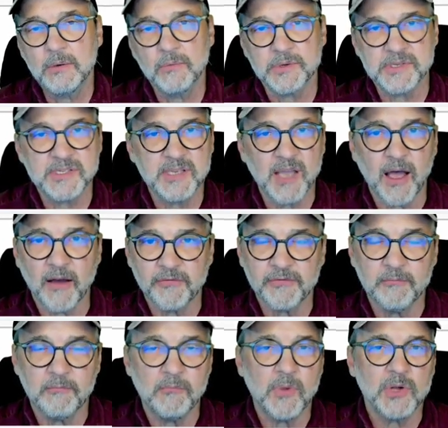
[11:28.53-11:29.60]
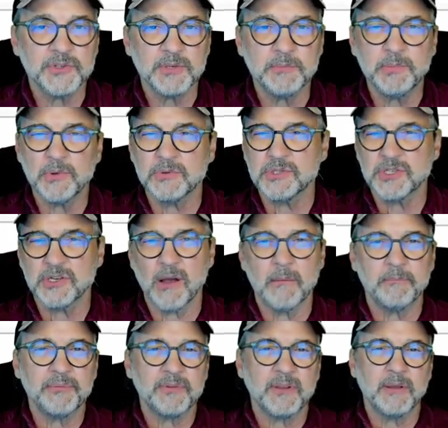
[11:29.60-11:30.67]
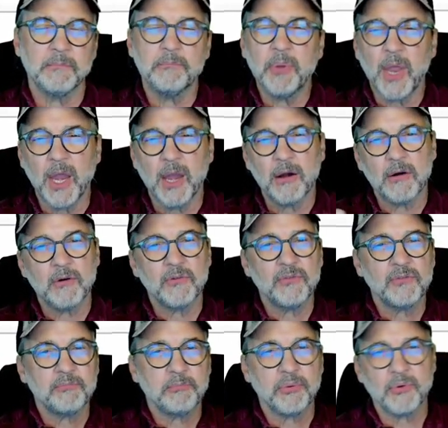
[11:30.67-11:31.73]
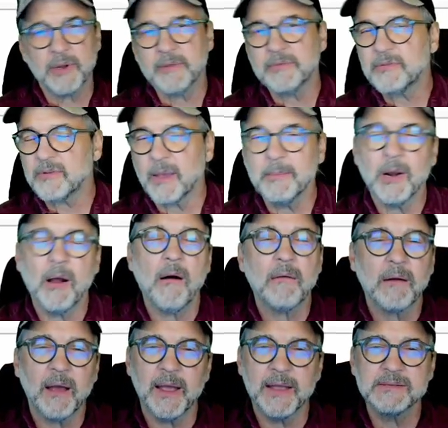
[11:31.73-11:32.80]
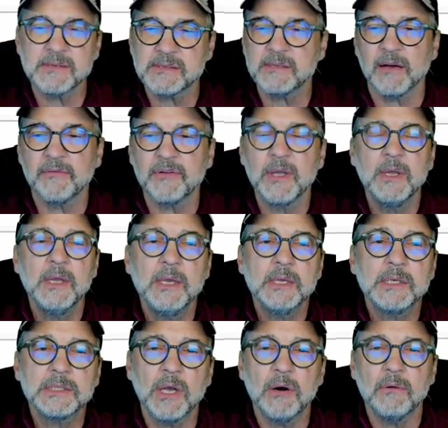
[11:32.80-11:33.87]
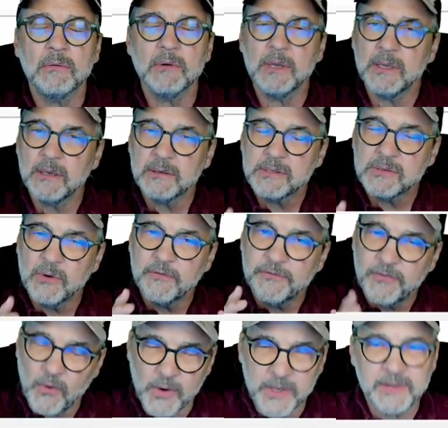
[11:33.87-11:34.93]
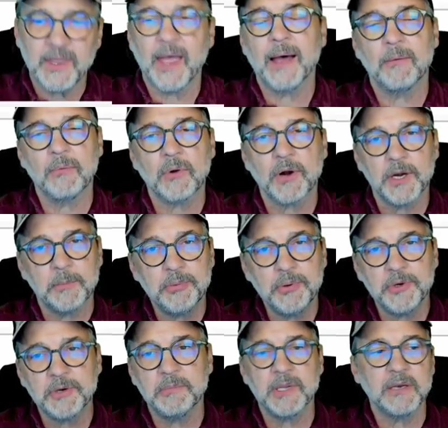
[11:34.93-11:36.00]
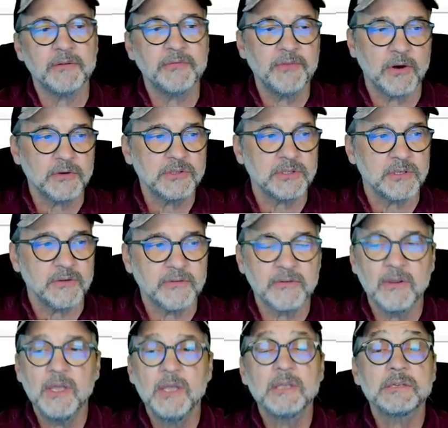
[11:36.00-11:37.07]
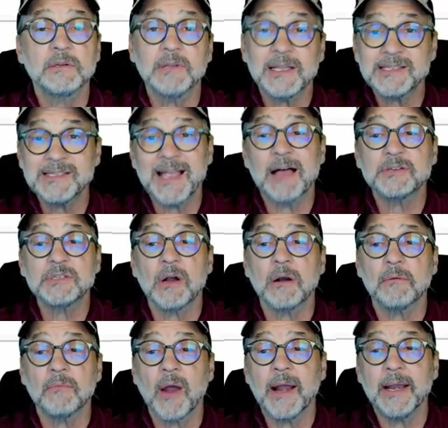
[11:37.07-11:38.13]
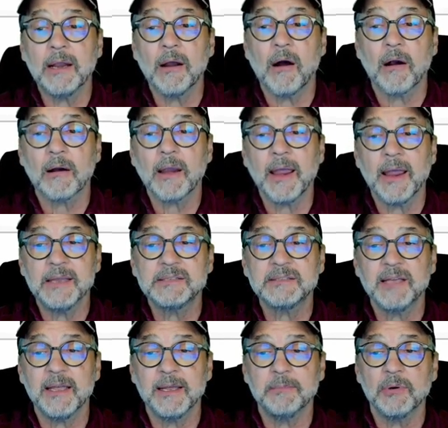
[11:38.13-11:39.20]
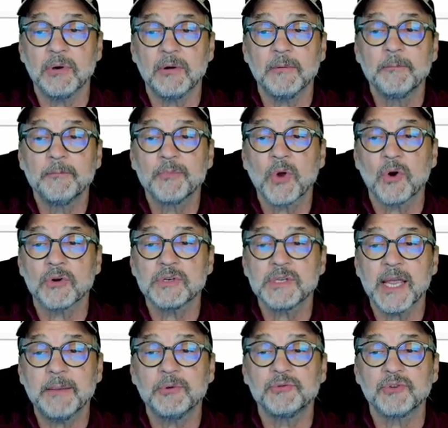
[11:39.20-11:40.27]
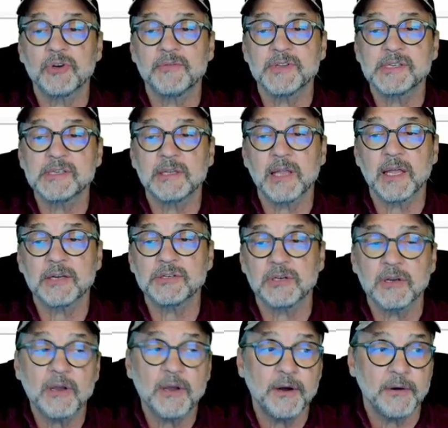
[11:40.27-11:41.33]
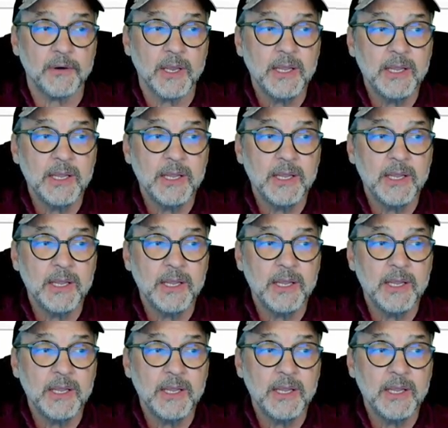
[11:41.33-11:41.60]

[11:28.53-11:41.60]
stuff. Multiple jumps, compares, prints, I mean, all kinds of stuff. So to avoid that, we're going to put them into functions. So let's now start writing our case table or table-driven selection code.